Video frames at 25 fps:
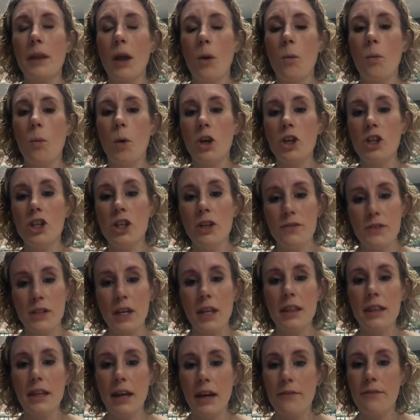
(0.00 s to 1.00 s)
Once you've
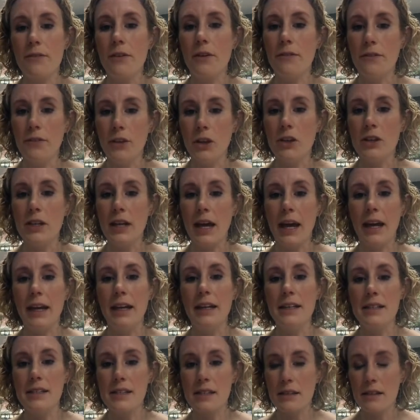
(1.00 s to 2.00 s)
done that for a few
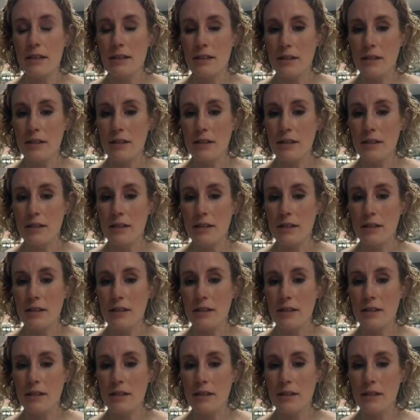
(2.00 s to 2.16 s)
days,